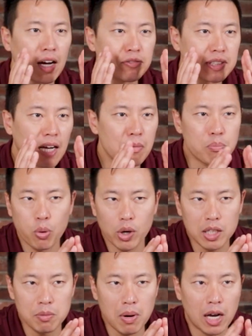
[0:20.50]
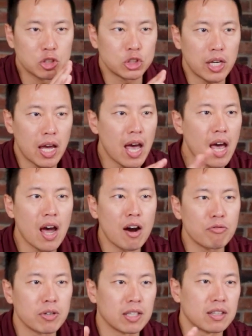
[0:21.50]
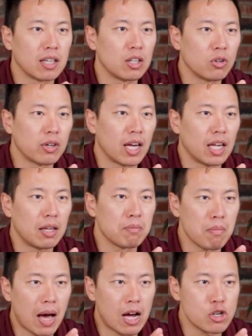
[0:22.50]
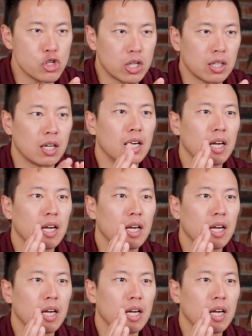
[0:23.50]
I've done pretty much everything you can imagine